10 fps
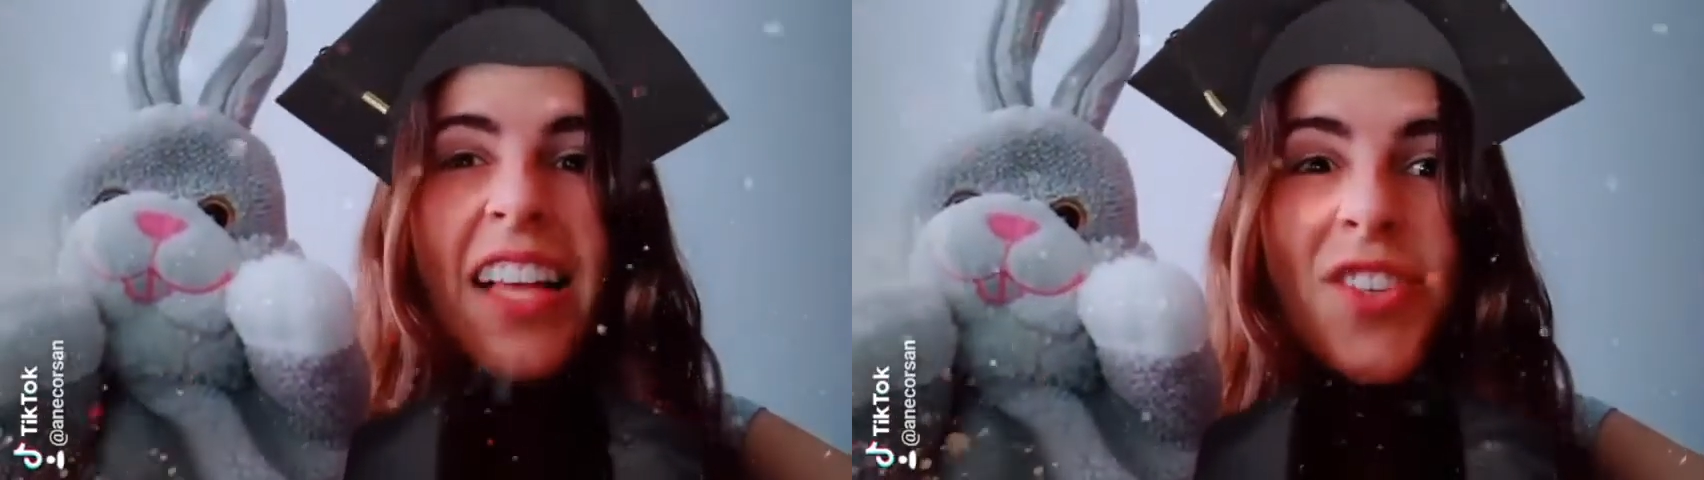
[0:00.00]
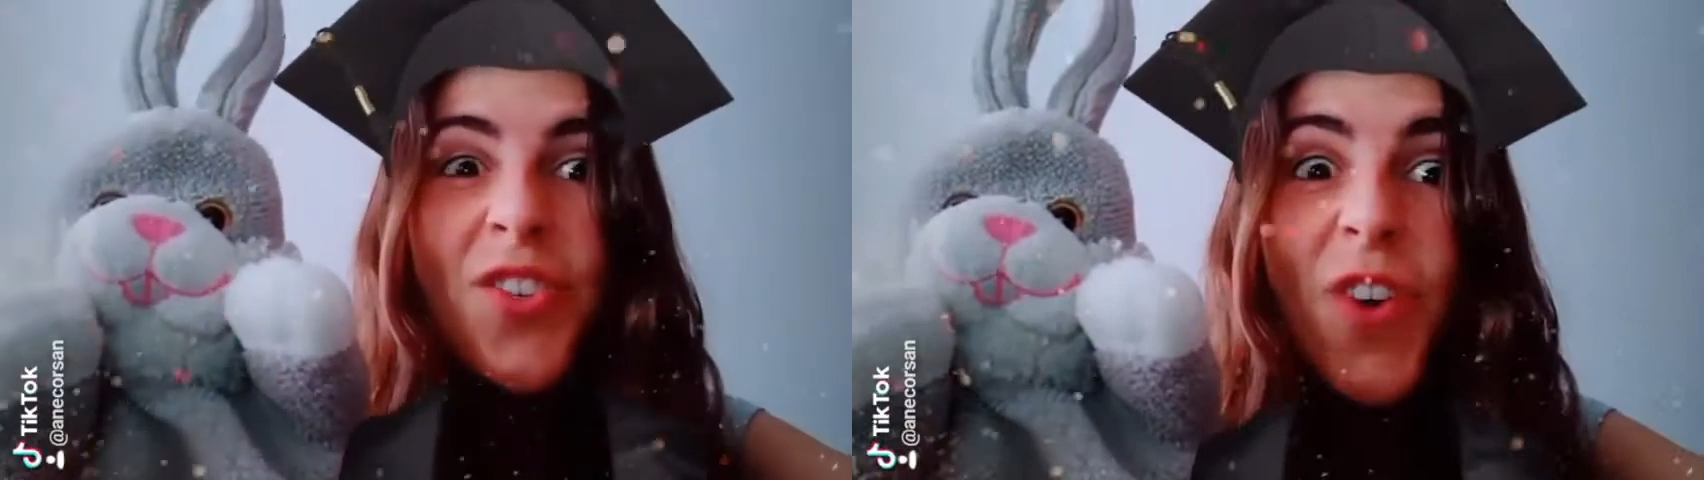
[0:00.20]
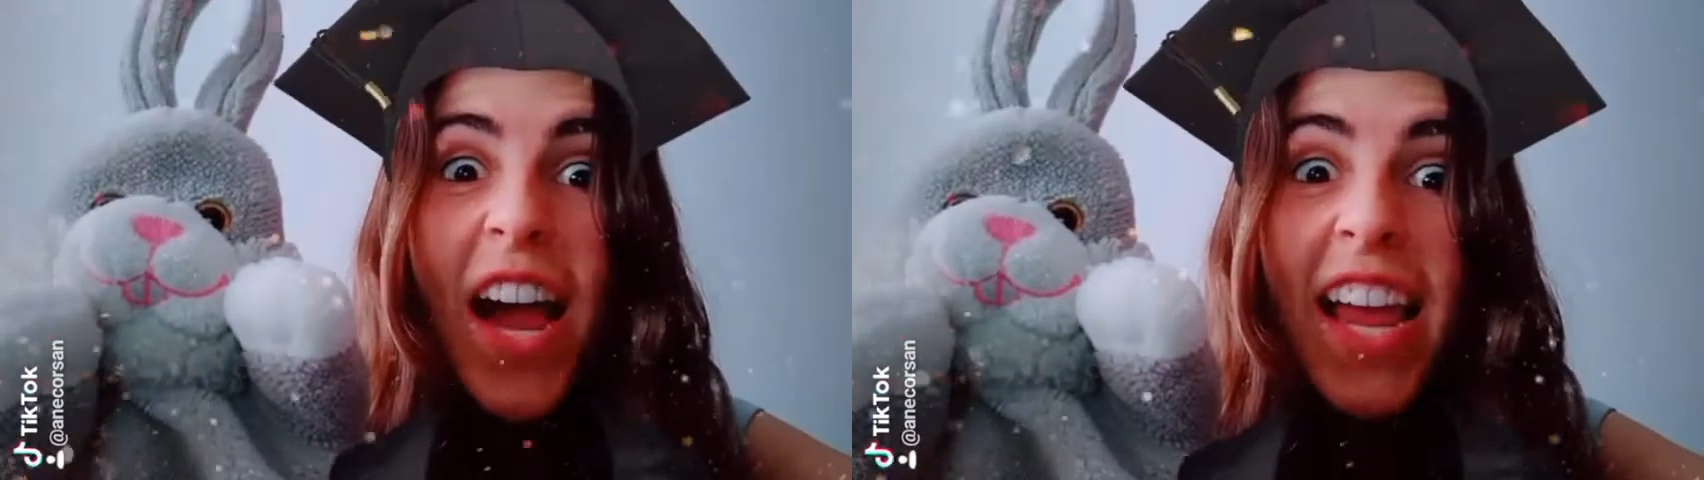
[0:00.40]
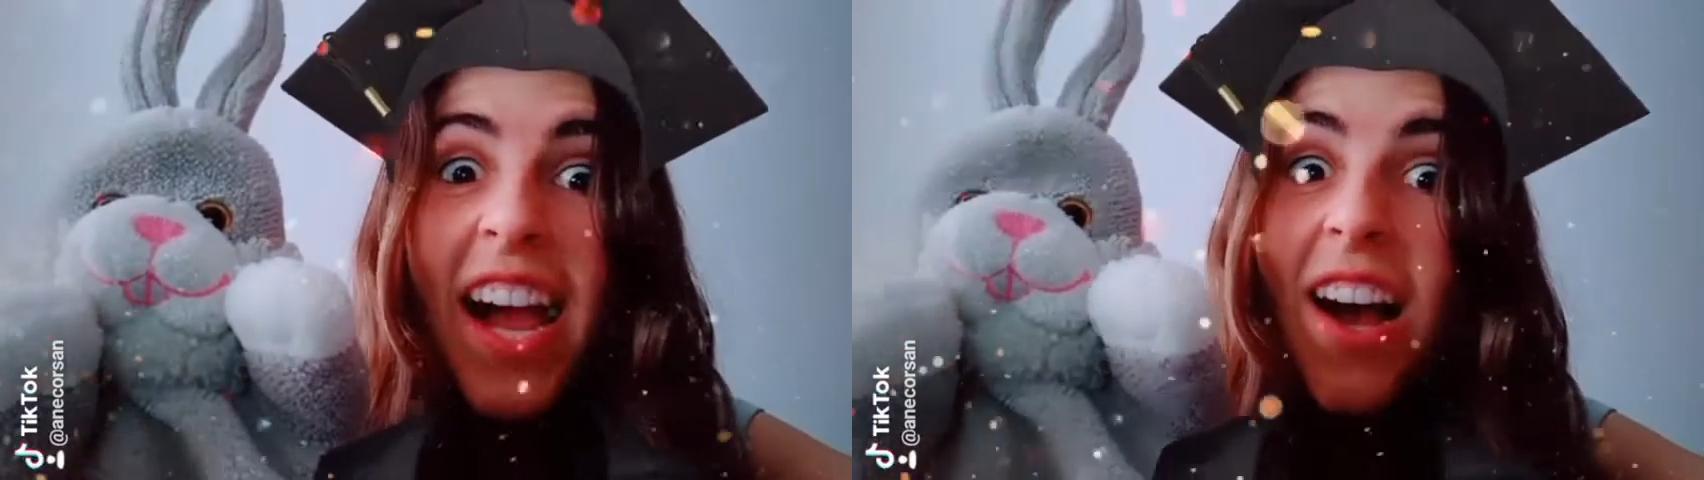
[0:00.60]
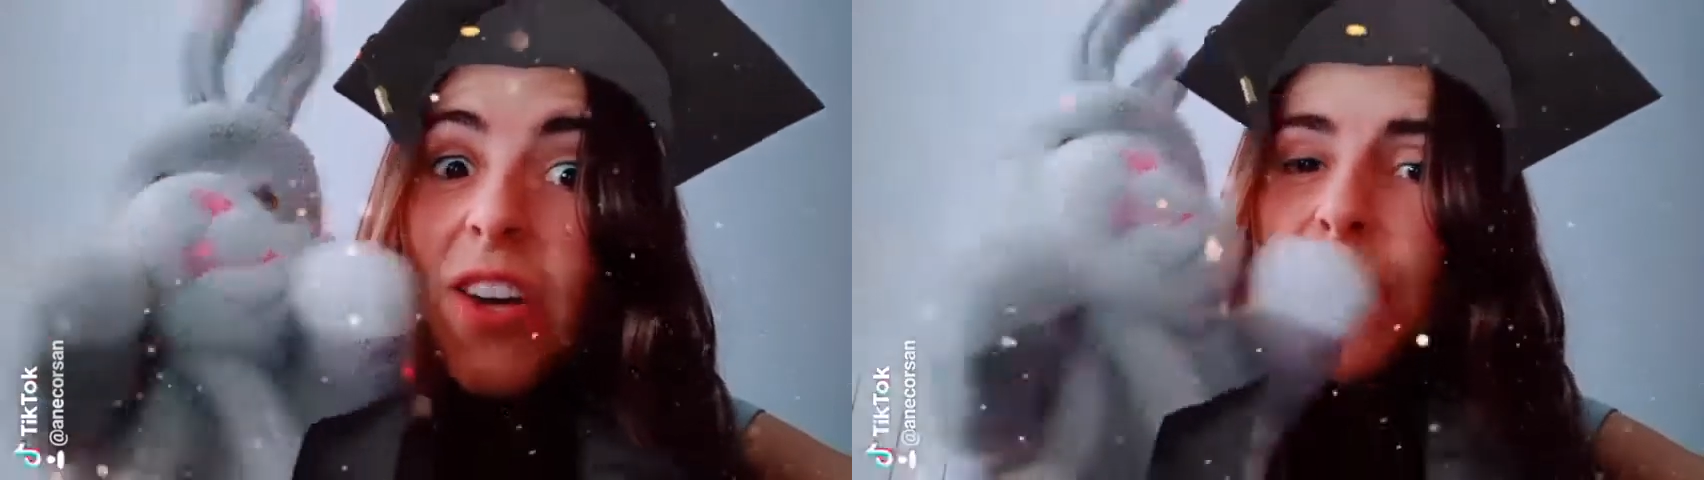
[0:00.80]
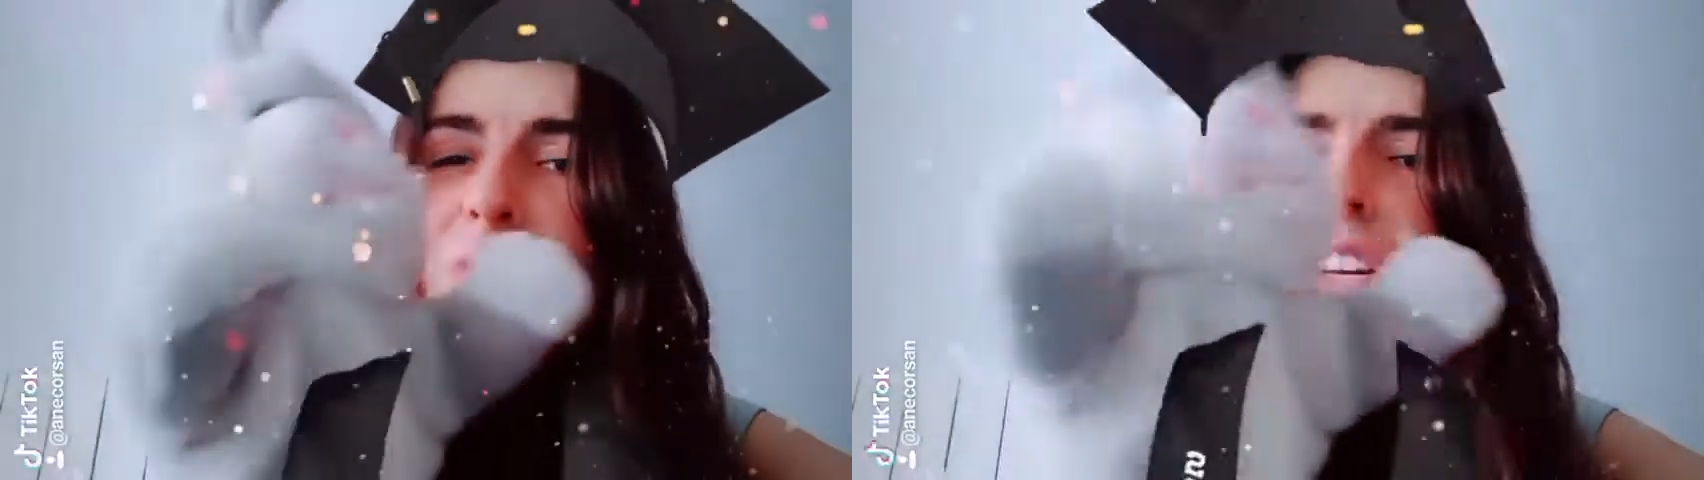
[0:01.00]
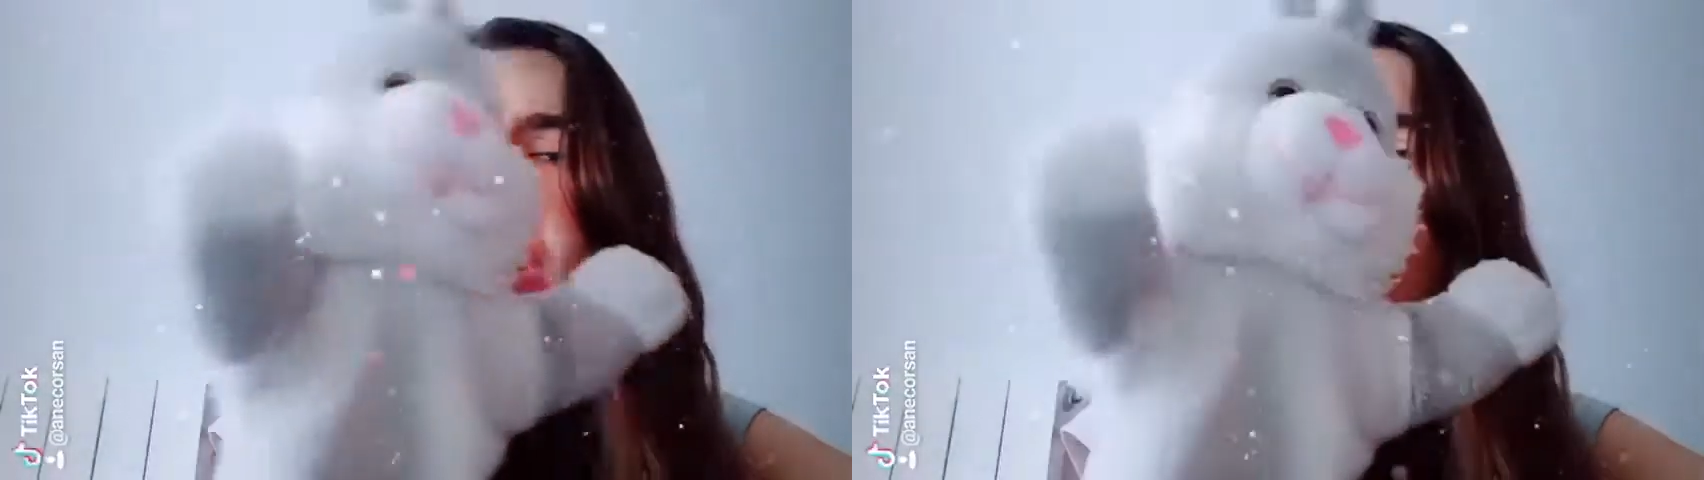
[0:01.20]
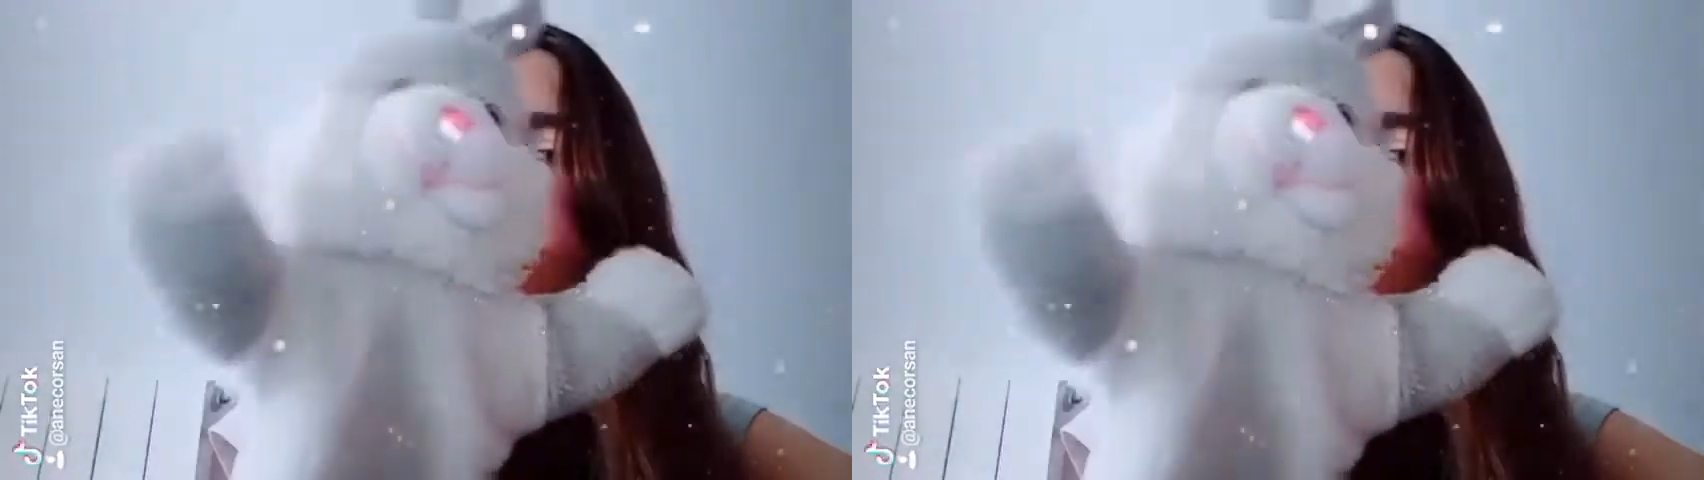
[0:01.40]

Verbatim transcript: Try hard to learn